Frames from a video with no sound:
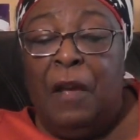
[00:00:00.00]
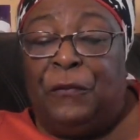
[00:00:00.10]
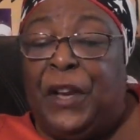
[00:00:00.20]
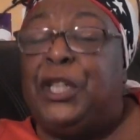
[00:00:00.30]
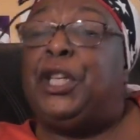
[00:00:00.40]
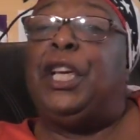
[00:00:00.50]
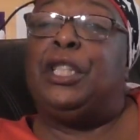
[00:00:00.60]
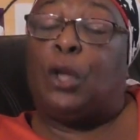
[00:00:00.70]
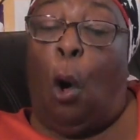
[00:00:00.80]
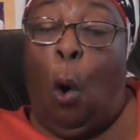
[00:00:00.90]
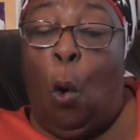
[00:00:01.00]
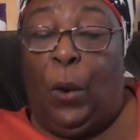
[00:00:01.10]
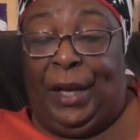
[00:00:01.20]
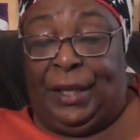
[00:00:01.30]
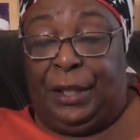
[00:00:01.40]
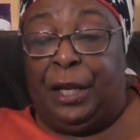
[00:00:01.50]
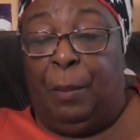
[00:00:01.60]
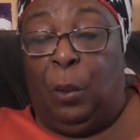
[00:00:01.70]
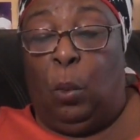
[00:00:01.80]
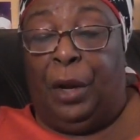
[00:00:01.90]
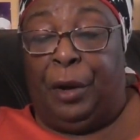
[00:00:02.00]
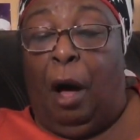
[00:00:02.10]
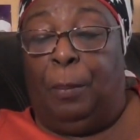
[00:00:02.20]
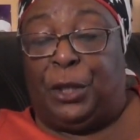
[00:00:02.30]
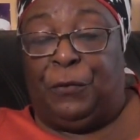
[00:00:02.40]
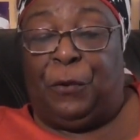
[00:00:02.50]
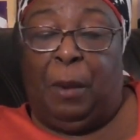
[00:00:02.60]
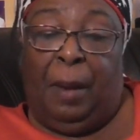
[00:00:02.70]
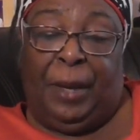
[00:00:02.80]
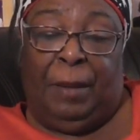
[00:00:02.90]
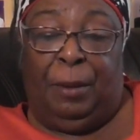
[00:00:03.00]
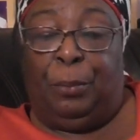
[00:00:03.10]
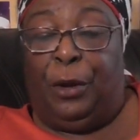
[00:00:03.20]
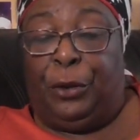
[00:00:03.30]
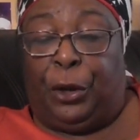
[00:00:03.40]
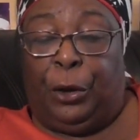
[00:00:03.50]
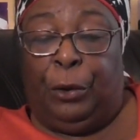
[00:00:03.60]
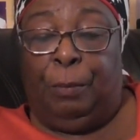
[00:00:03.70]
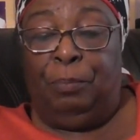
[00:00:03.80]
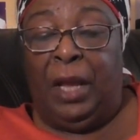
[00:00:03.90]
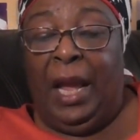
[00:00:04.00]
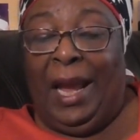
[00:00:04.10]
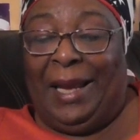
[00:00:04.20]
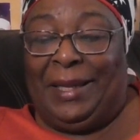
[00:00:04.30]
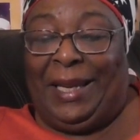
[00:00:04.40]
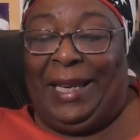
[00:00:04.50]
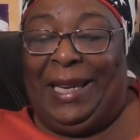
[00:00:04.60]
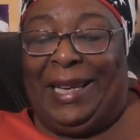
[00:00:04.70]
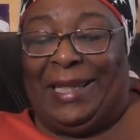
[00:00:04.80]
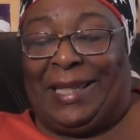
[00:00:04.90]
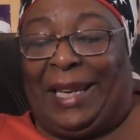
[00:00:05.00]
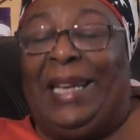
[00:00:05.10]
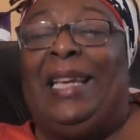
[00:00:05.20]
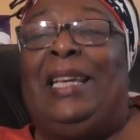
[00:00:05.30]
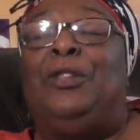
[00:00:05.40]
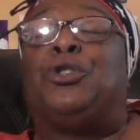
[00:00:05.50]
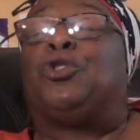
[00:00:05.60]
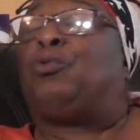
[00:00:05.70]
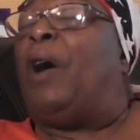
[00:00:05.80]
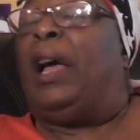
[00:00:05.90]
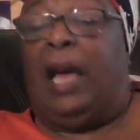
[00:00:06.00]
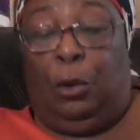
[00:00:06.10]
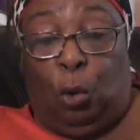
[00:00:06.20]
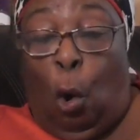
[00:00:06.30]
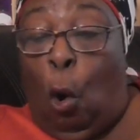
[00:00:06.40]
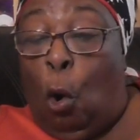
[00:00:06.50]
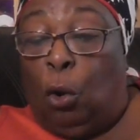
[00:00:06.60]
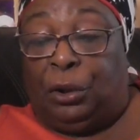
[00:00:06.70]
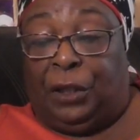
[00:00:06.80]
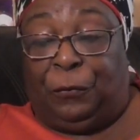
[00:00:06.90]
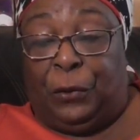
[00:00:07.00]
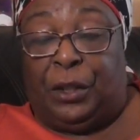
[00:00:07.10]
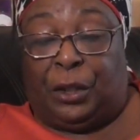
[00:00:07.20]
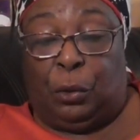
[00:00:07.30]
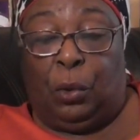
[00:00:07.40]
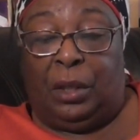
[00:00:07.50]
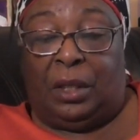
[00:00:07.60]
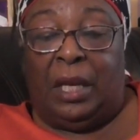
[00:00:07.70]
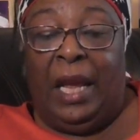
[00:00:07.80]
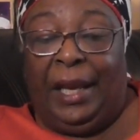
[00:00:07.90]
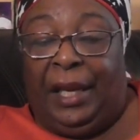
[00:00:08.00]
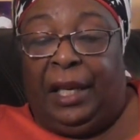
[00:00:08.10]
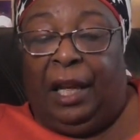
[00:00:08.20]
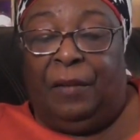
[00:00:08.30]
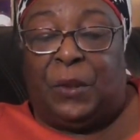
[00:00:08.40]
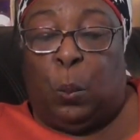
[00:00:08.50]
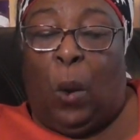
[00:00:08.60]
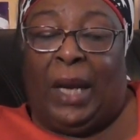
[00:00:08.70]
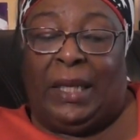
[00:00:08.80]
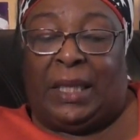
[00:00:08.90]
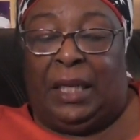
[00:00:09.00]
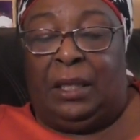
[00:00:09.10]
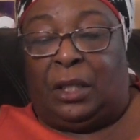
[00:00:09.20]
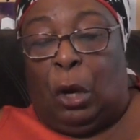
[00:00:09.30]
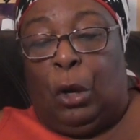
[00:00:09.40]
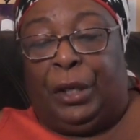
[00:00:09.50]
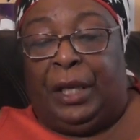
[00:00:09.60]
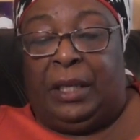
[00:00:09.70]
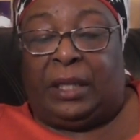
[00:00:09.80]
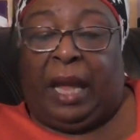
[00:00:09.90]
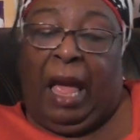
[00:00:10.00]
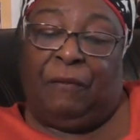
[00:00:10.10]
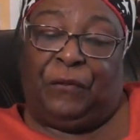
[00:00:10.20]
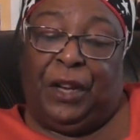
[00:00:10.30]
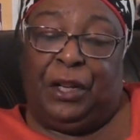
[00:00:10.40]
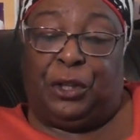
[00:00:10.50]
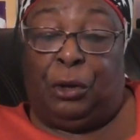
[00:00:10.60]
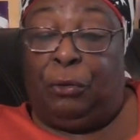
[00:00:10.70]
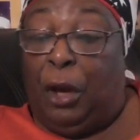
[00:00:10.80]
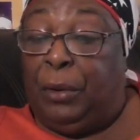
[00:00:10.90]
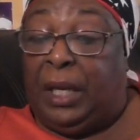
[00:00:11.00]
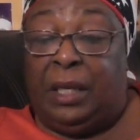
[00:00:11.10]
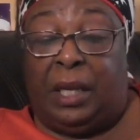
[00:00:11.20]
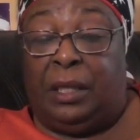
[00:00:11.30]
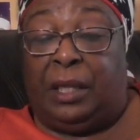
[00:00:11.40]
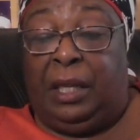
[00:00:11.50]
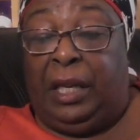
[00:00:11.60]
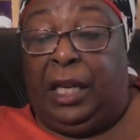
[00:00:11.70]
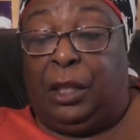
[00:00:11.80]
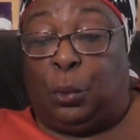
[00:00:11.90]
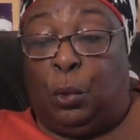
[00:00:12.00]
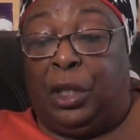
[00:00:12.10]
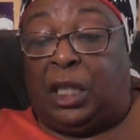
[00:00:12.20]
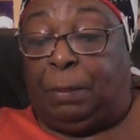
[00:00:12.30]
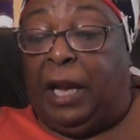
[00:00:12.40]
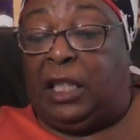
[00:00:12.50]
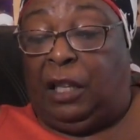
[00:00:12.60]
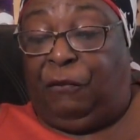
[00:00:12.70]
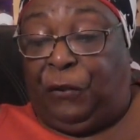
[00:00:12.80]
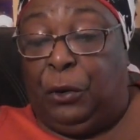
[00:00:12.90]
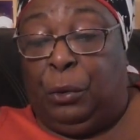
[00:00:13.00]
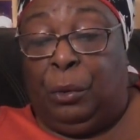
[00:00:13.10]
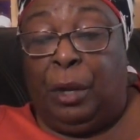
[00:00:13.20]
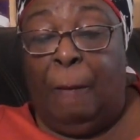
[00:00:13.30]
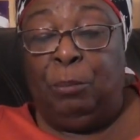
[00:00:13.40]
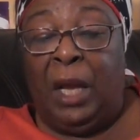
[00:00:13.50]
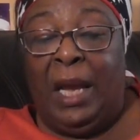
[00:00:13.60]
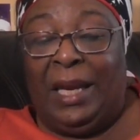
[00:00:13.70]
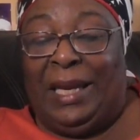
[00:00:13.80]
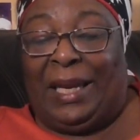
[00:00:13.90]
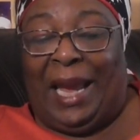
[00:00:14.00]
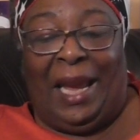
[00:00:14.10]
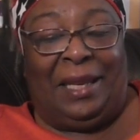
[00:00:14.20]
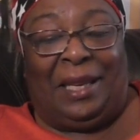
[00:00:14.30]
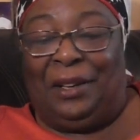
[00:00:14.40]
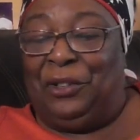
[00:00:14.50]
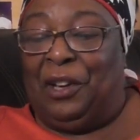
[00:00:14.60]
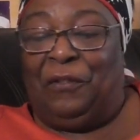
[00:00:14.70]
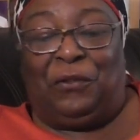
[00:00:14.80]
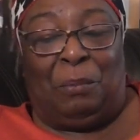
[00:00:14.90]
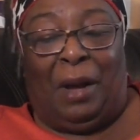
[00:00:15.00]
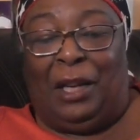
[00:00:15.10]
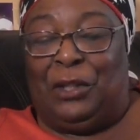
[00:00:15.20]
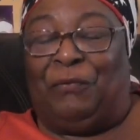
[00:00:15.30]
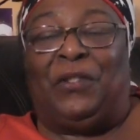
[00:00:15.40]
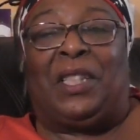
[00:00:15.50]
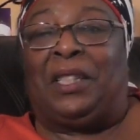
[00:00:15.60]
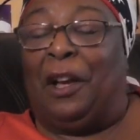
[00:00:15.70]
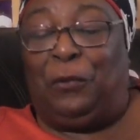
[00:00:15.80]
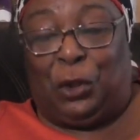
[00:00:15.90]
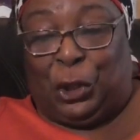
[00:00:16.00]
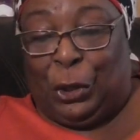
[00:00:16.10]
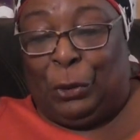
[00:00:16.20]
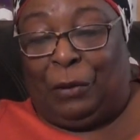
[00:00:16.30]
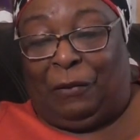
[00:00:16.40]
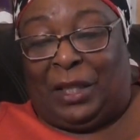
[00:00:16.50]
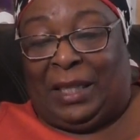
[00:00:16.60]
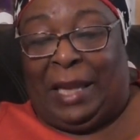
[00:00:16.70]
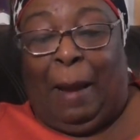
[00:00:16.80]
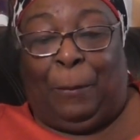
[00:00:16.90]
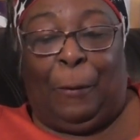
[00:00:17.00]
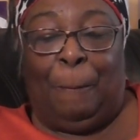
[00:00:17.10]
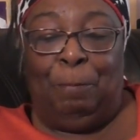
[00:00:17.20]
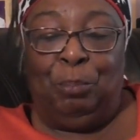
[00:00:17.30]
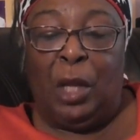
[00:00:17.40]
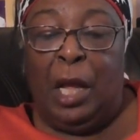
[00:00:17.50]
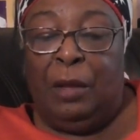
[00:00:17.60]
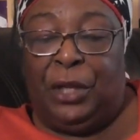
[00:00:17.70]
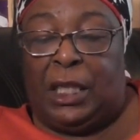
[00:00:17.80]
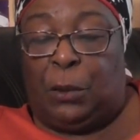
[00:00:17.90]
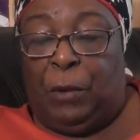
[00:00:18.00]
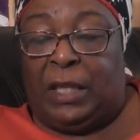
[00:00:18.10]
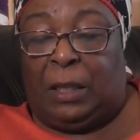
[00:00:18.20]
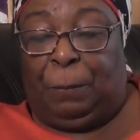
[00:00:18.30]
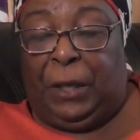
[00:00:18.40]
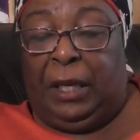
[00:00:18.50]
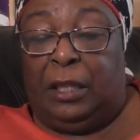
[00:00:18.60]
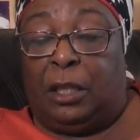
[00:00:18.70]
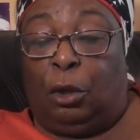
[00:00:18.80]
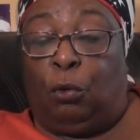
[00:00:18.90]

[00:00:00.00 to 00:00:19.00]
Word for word: Fish is always number one option for my baby brother Kurt. And he is keen to try out all different sorts. He loves whiting, sardines, catfish. And although he doesn't lean towards spicy food, he can not get enough of my stuffed jerk snapper. This recipe is a